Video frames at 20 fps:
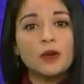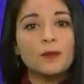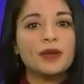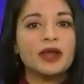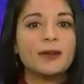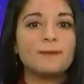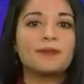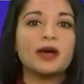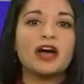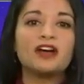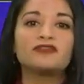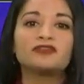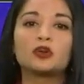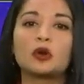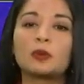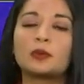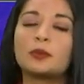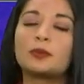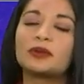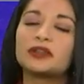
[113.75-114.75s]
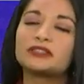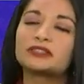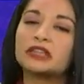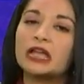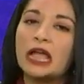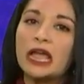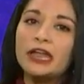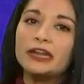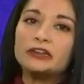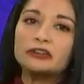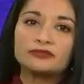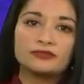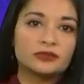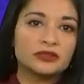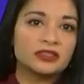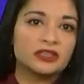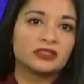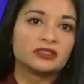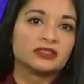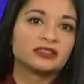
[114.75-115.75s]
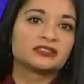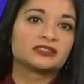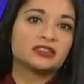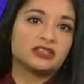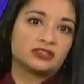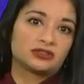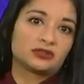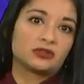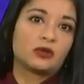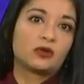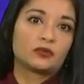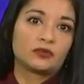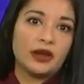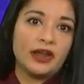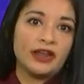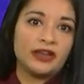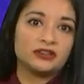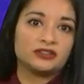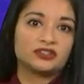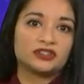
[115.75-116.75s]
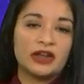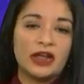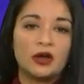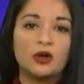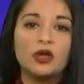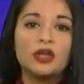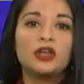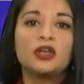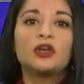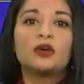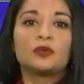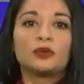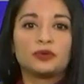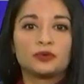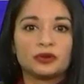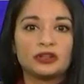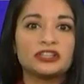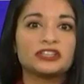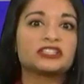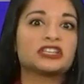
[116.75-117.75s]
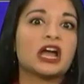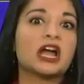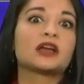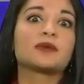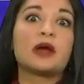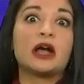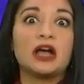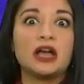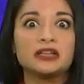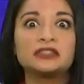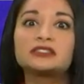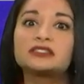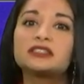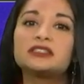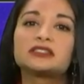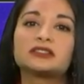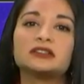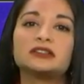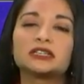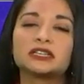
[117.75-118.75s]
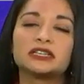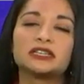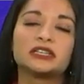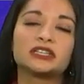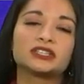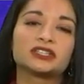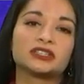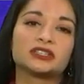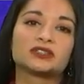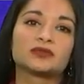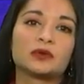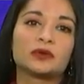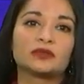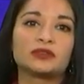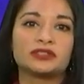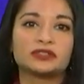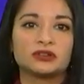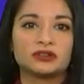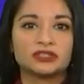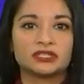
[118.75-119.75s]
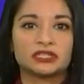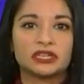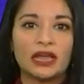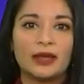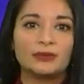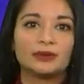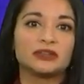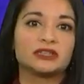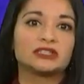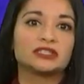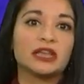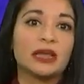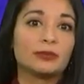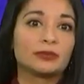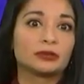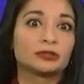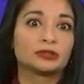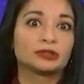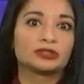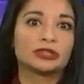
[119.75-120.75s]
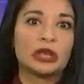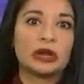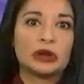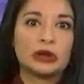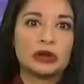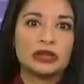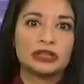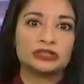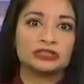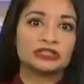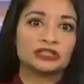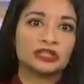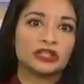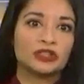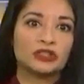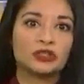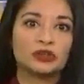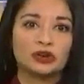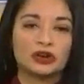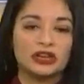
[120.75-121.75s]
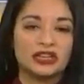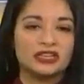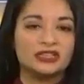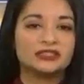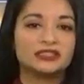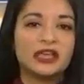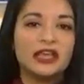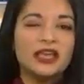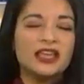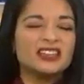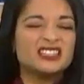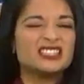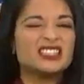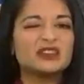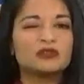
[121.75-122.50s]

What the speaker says: bit above normal, but it's kind of within the seasonal range. Now, we really talk about unseasonal conditions when we start to tap into temperatures that are into the 30s. Doesn't